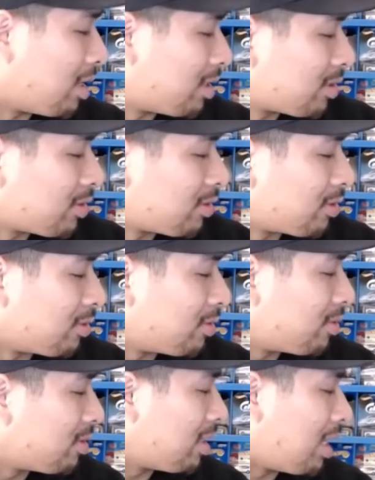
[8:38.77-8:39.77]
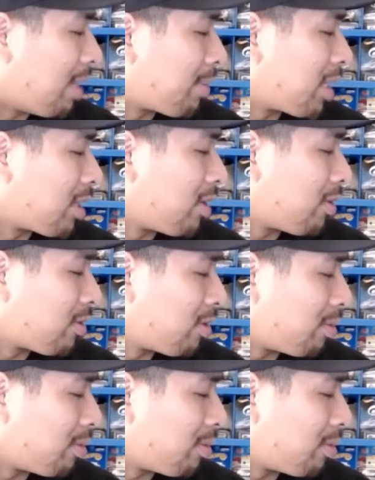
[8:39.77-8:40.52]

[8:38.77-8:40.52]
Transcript: So I'm going to go through them